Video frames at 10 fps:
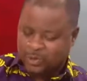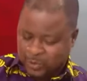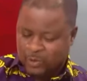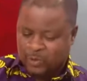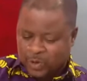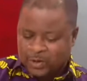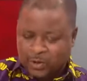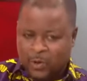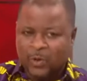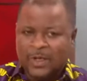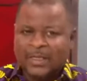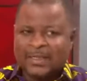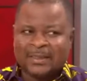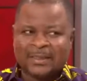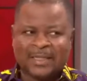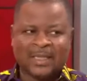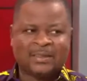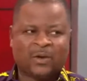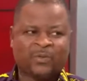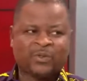you know. So
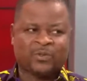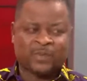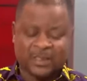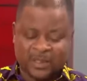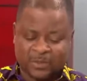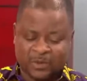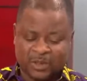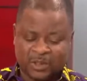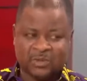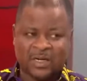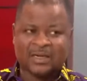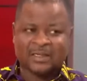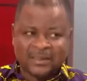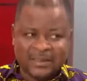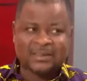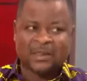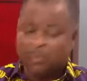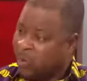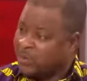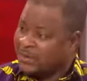yes, the Office of Special Prosecutor needs
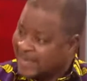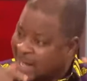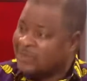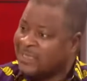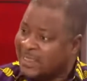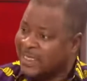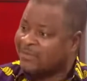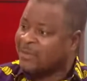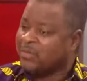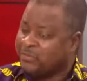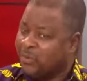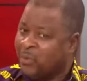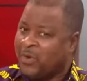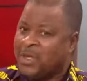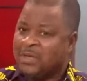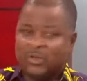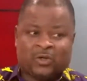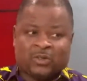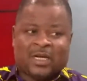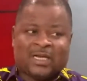the board now than ever before,
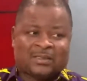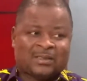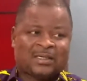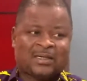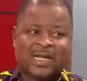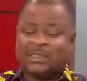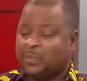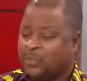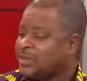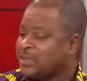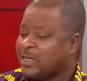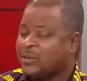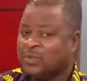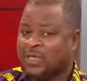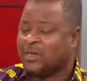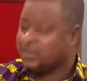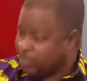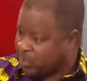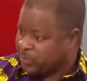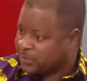because as rightly pointed out, without
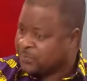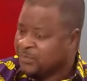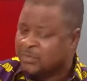the board,